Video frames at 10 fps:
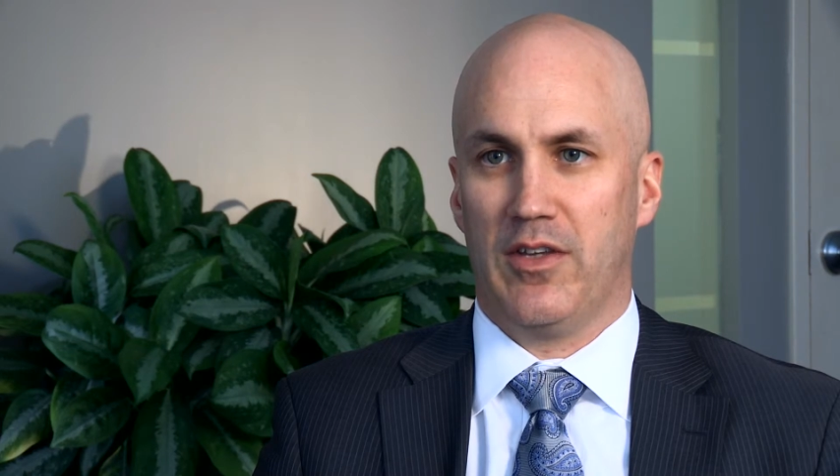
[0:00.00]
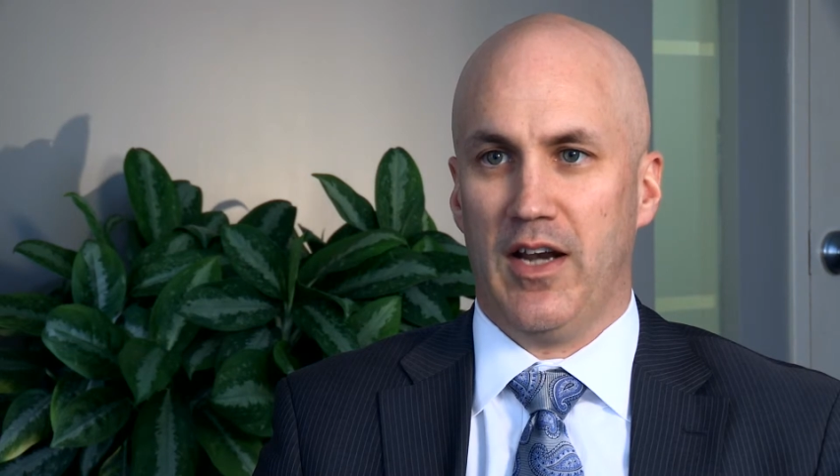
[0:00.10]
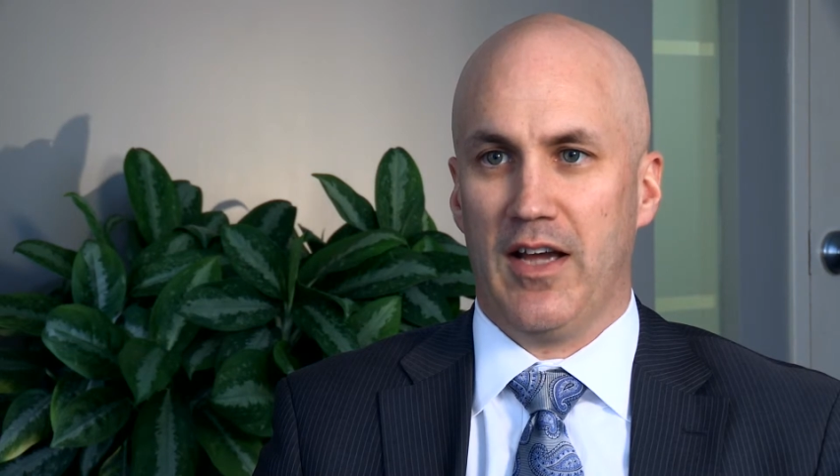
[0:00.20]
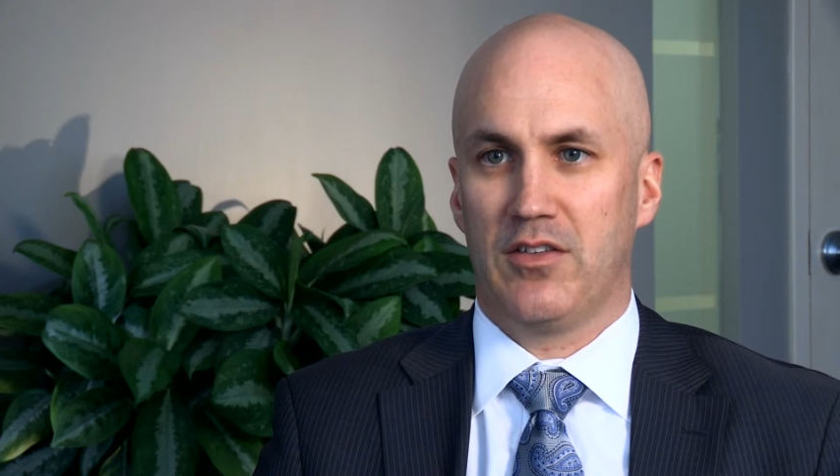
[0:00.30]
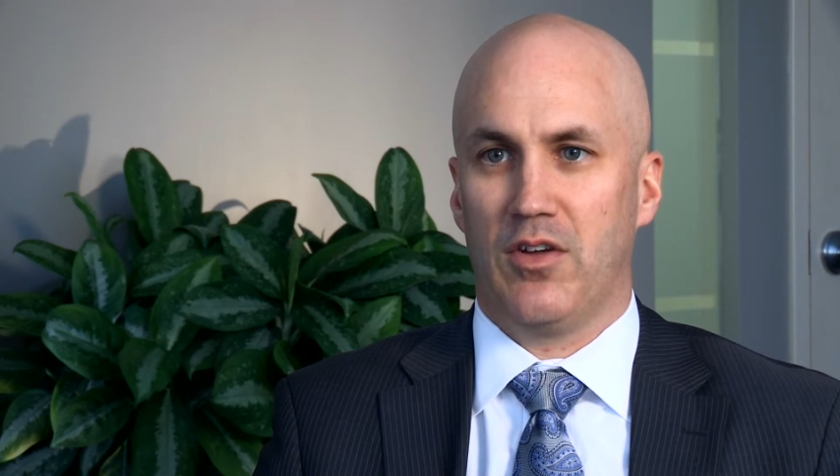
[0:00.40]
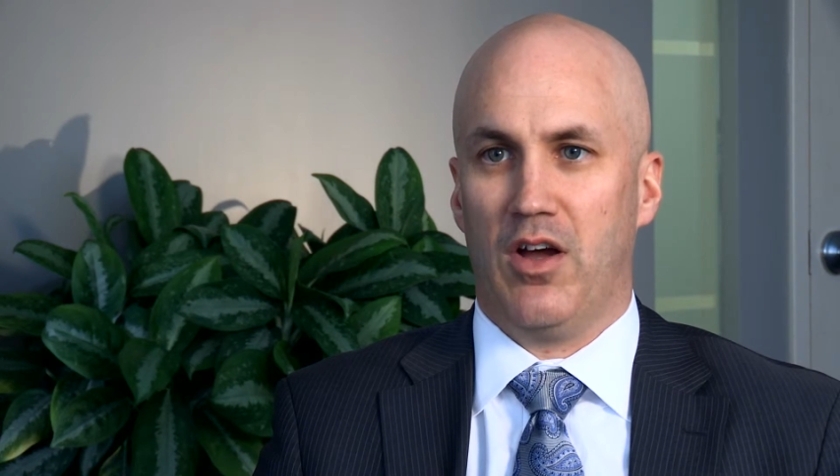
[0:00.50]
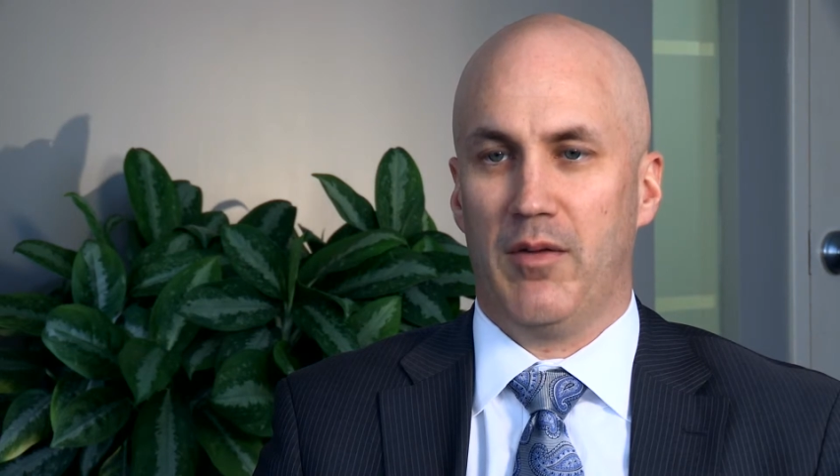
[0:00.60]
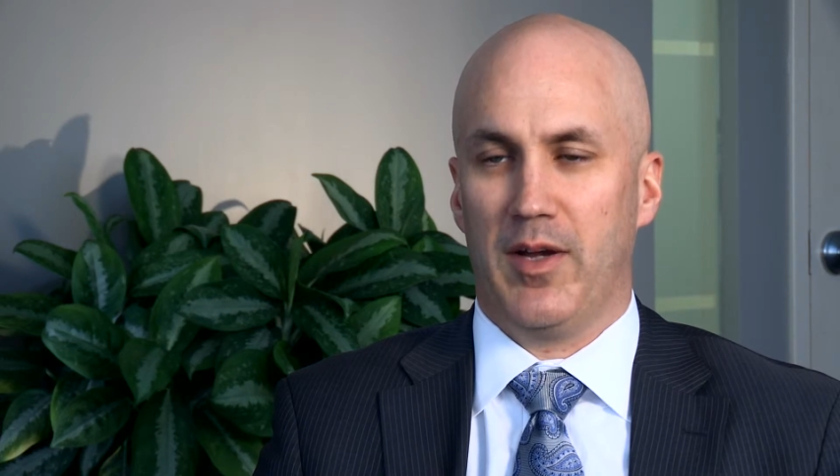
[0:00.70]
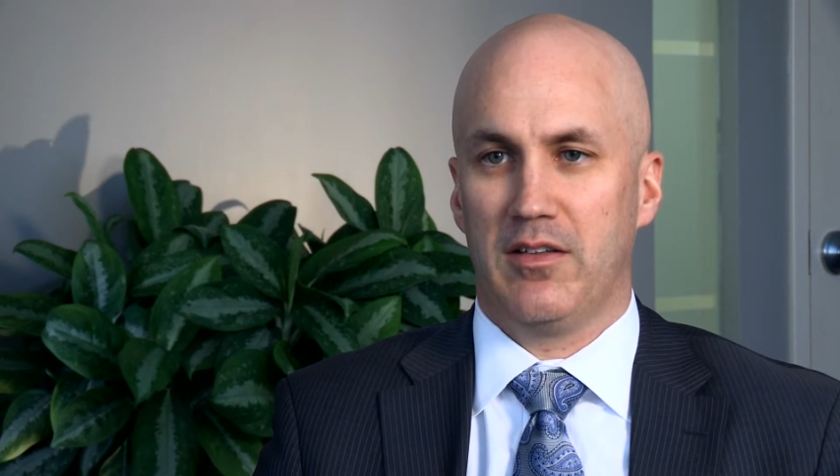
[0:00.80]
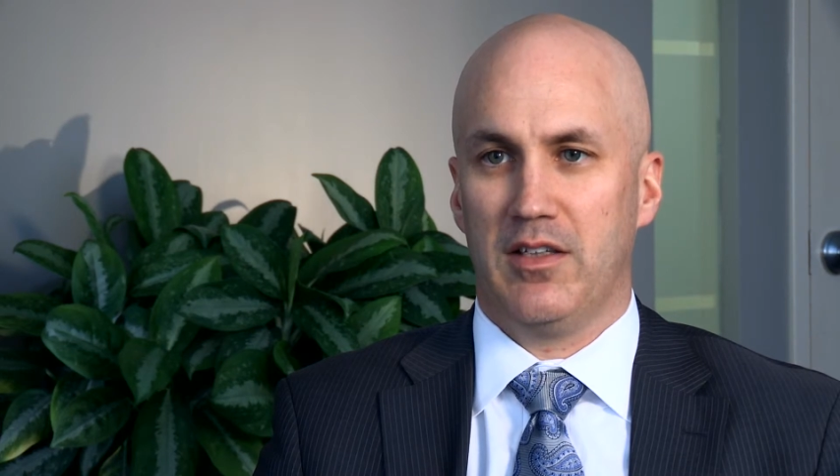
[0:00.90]
that I saw on
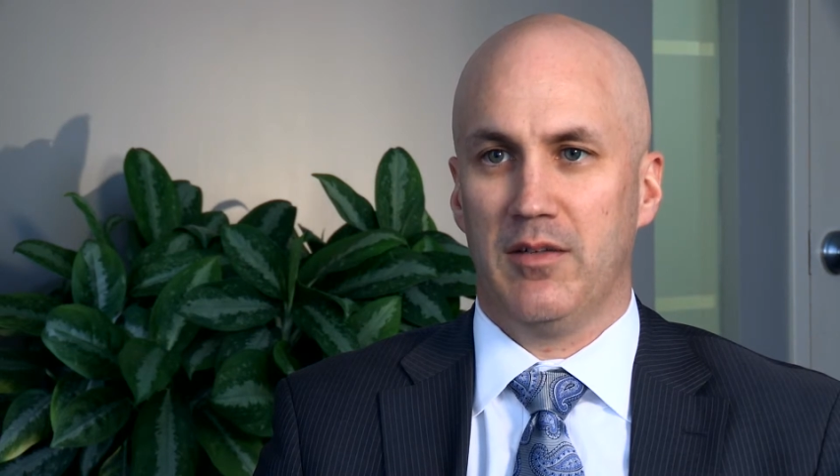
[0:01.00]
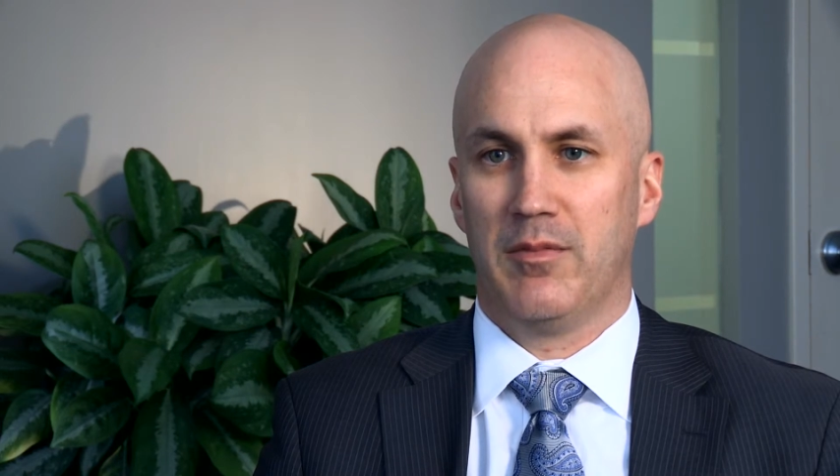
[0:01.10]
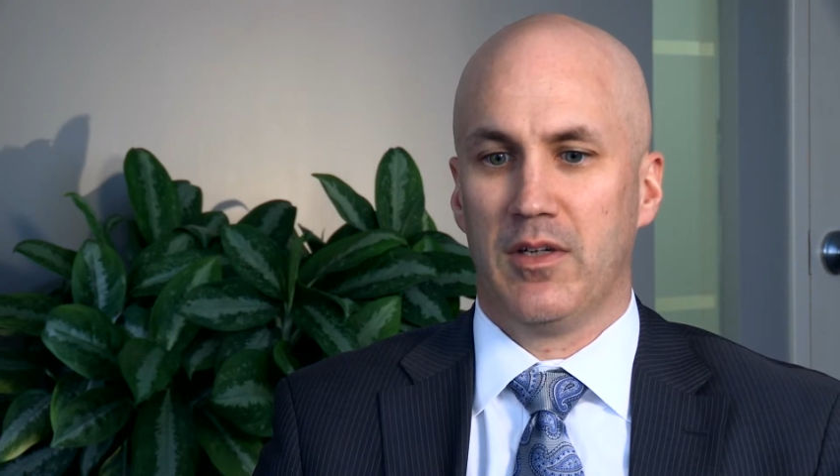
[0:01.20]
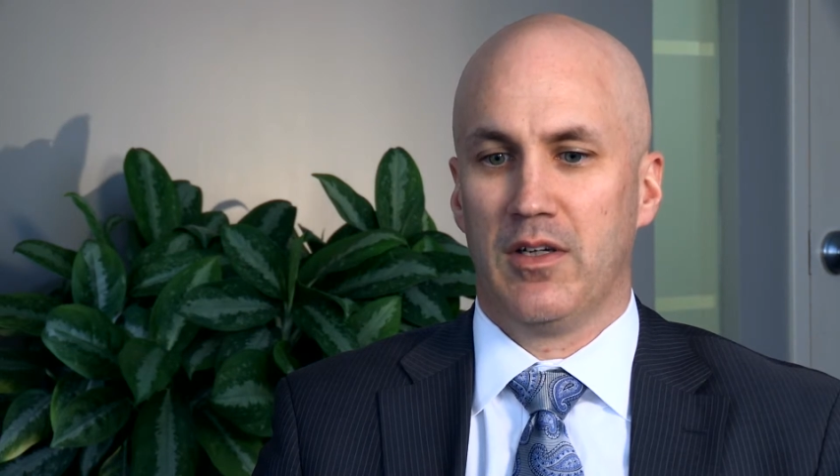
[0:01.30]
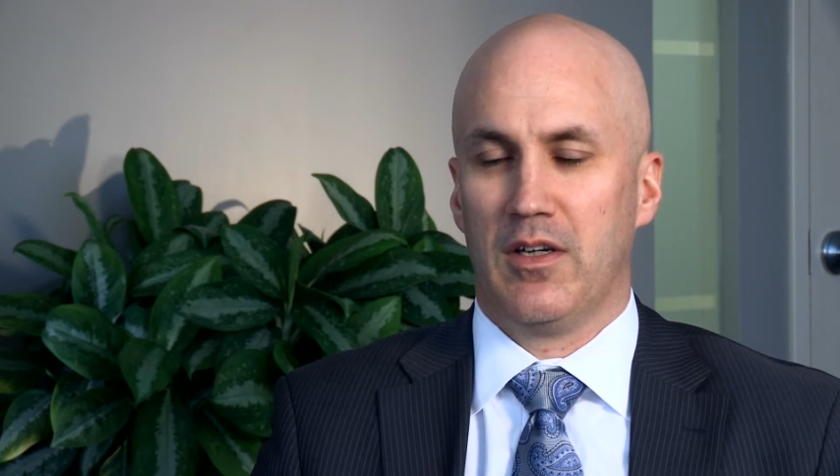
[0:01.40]
my team.